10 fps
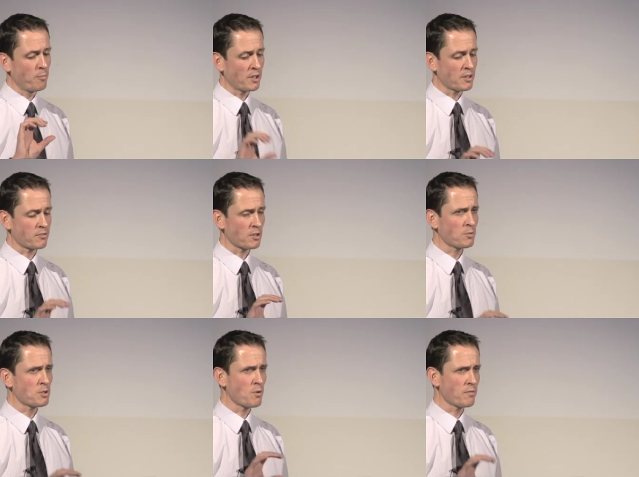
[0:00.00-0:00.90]
But if
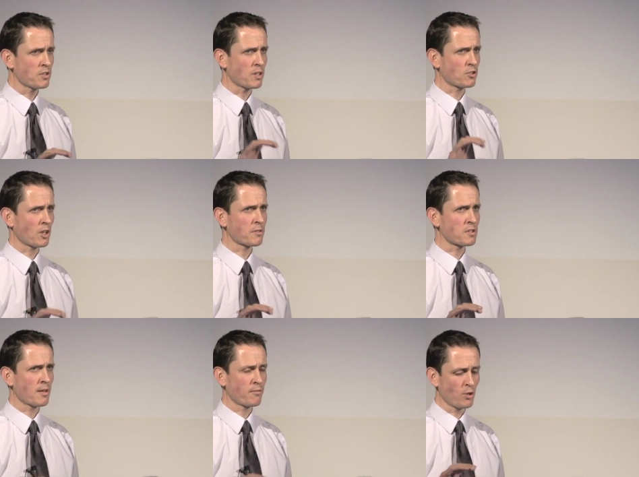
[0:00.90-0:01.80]
somebody's moving to a trial of a
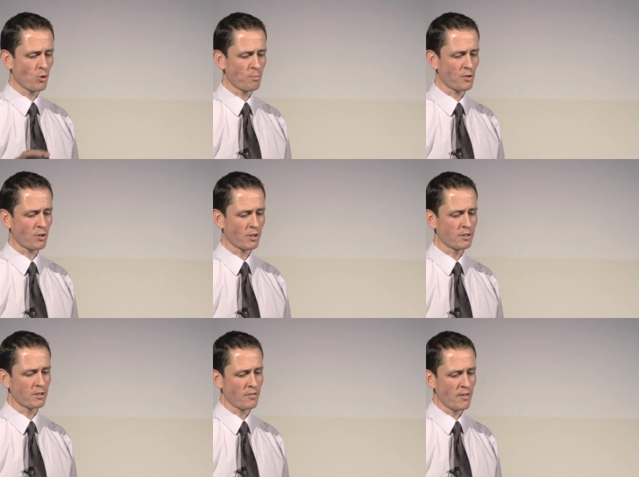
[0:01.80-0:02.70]
step 3
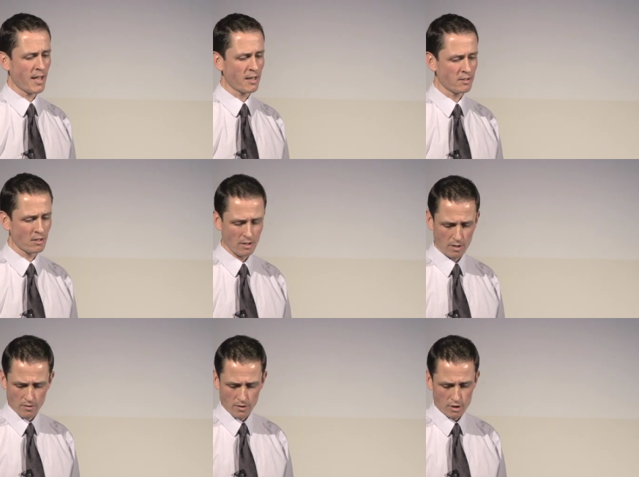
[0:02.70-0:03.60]
opioid, then
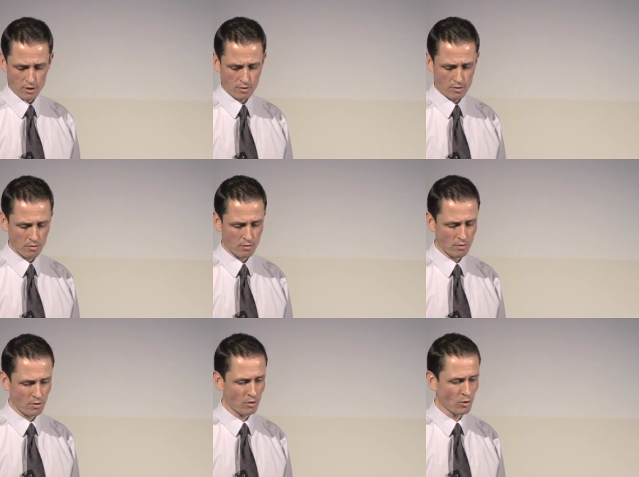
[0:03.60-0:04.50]
they should
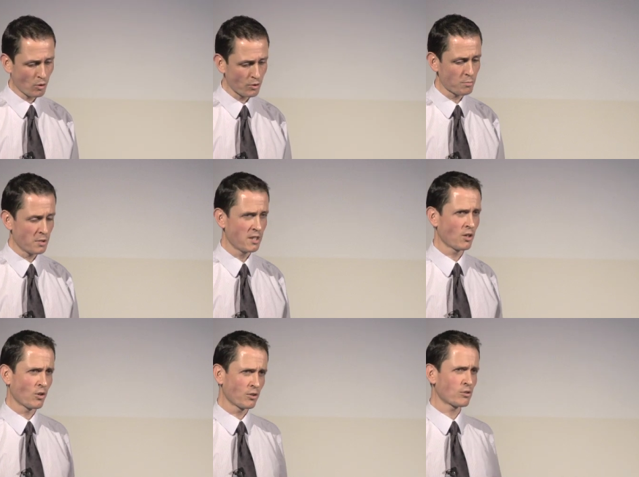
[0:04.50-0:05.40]
not be
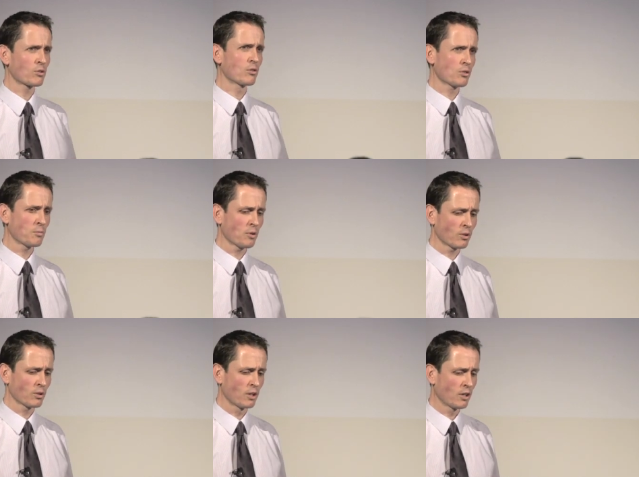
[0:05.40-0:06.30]
on
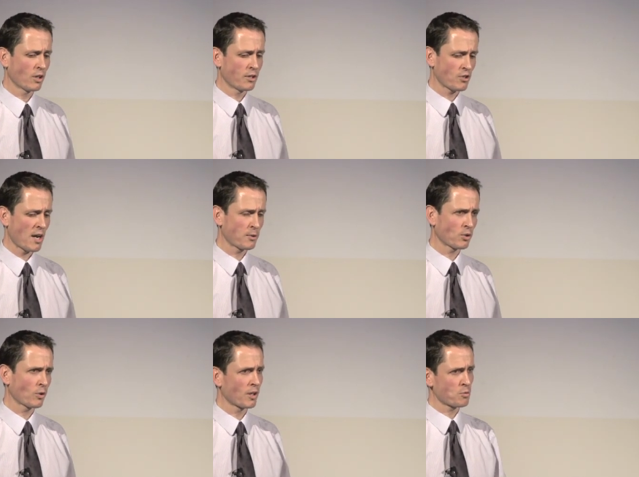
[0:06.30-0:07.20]
cocodamol and
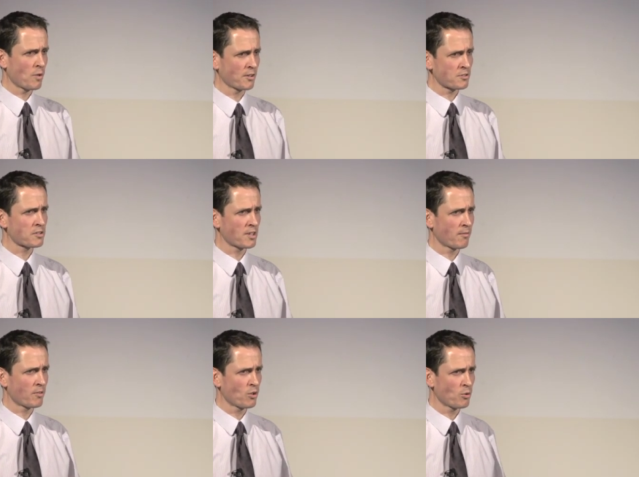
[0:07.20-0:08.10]
tramadol as well as the
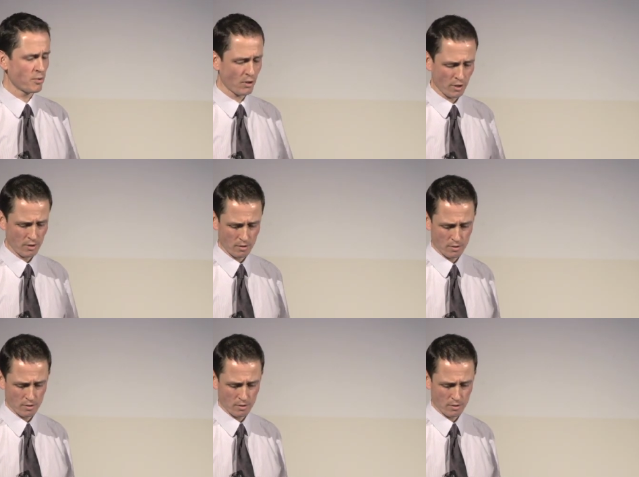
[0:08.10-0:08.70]
step 3 opioid.